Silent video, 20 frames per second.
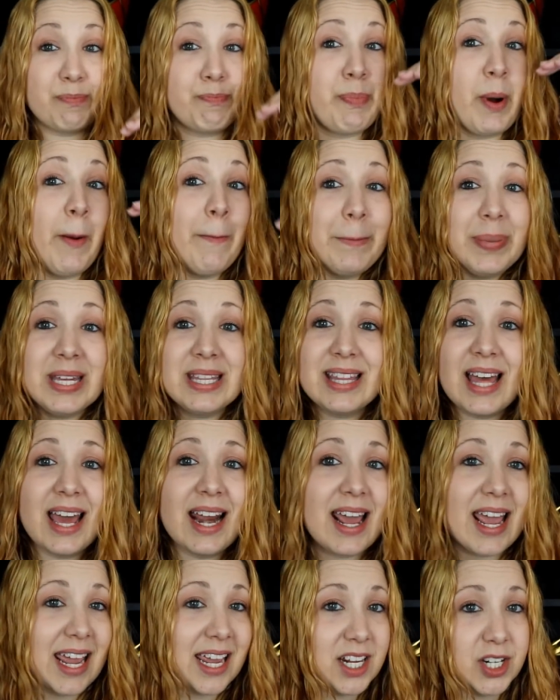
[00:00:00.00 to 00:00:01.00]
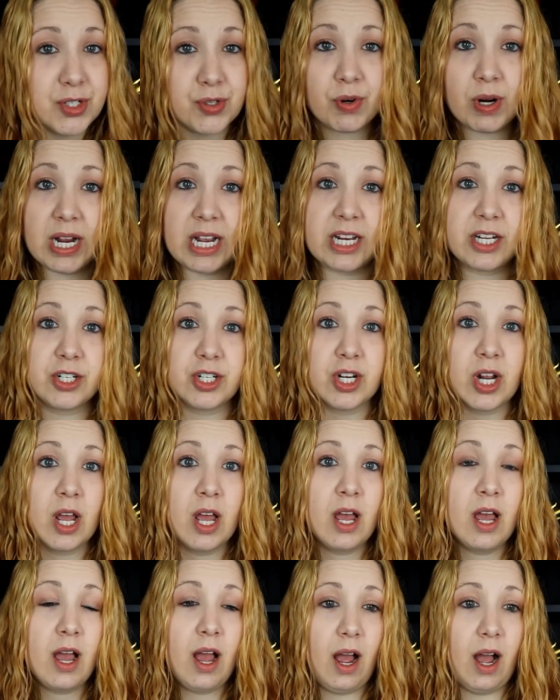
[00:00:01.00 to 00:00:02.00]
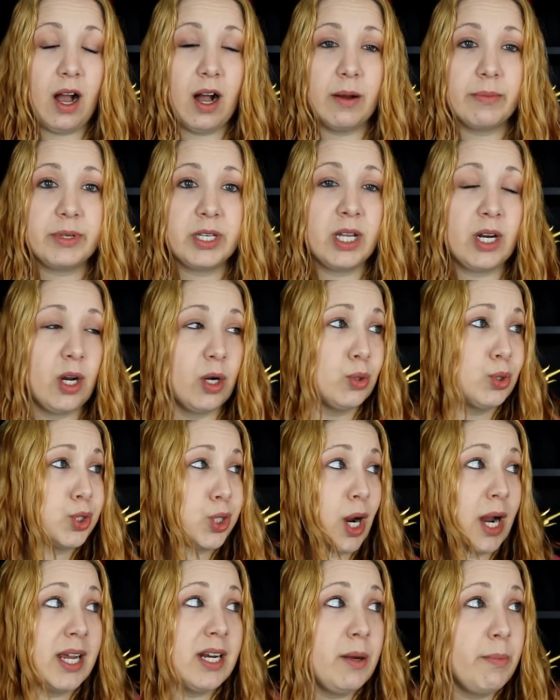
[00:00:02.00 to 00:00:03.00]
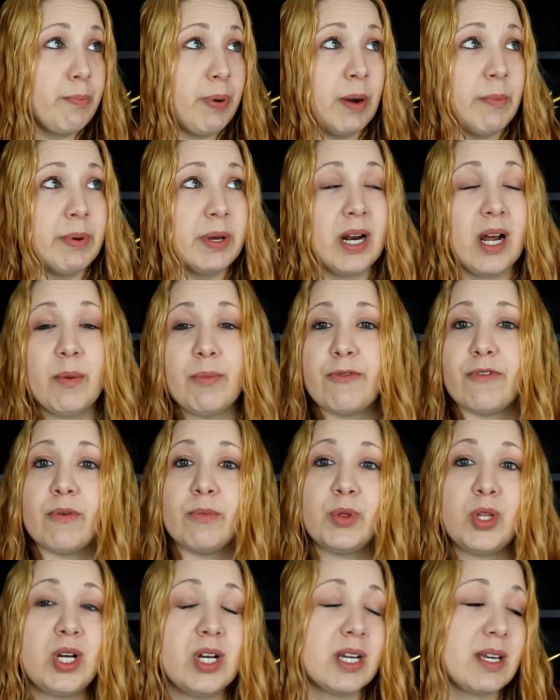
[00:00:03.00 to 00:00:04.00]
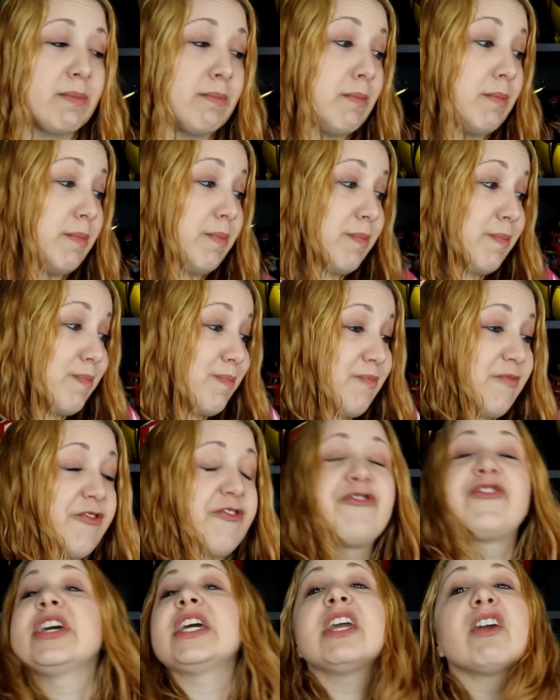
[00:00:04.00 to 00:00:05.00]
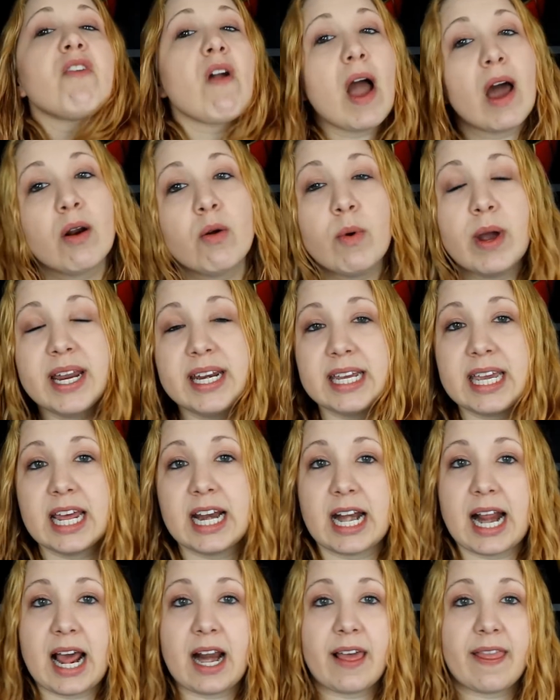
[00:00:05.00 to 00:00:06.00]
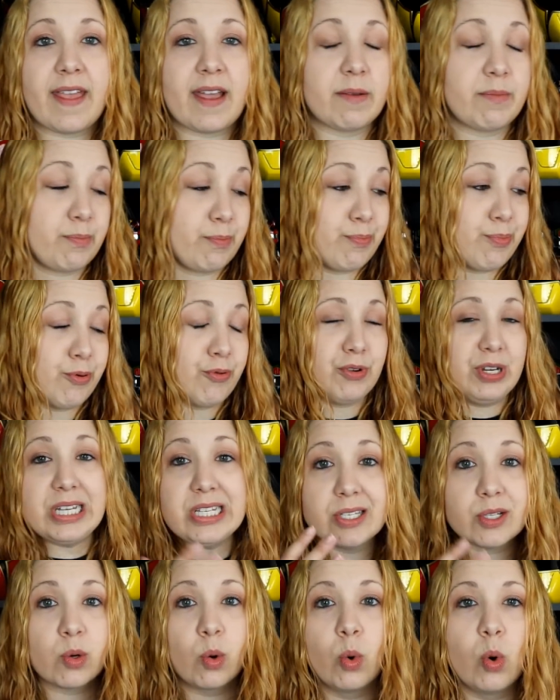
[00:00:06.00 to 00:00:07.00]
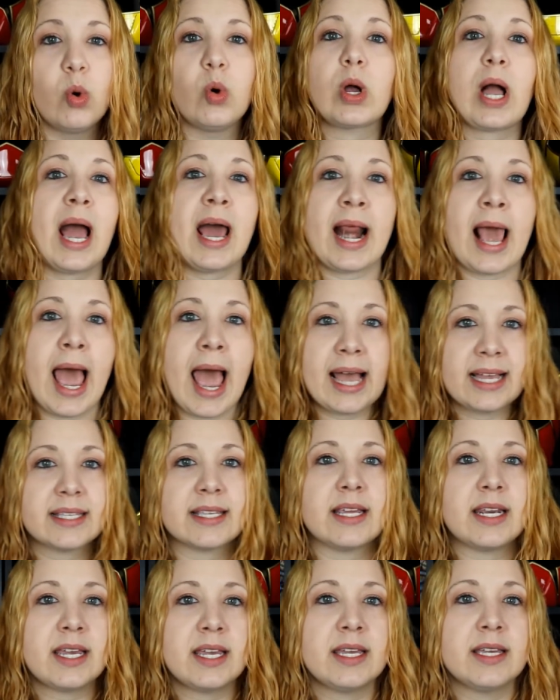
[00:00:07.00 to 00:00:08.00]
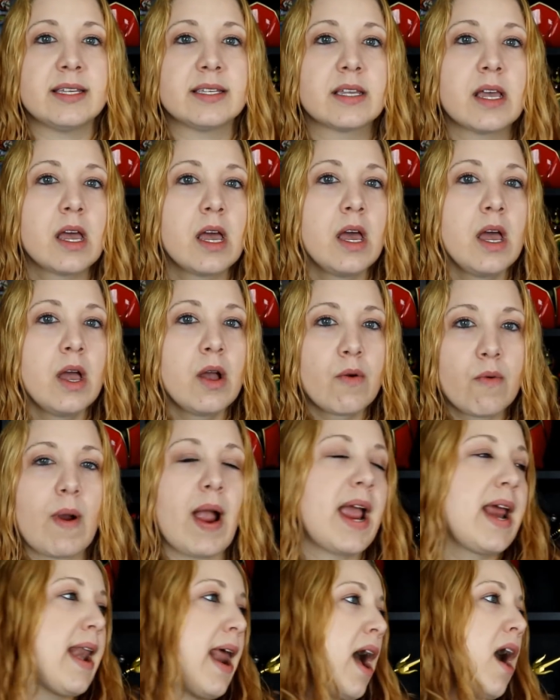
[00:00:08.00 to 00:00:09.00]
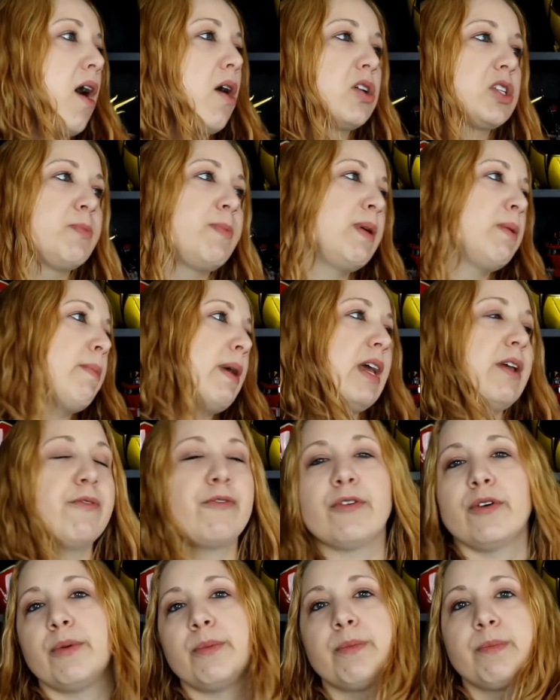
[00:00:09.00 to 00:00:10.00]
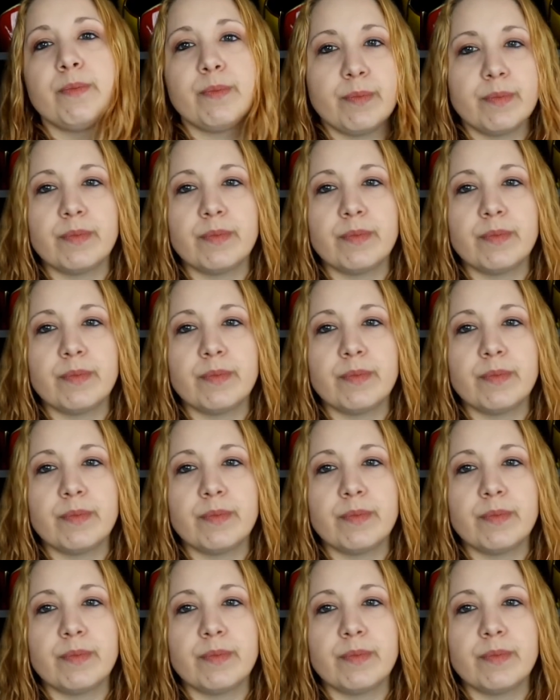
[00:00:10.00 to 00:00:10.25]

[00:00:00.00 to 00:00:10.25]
bumping that age range up, you know, trying to bump it up from, look, figure out a way to get it out of that preschool kind of as it is right now. It's being made for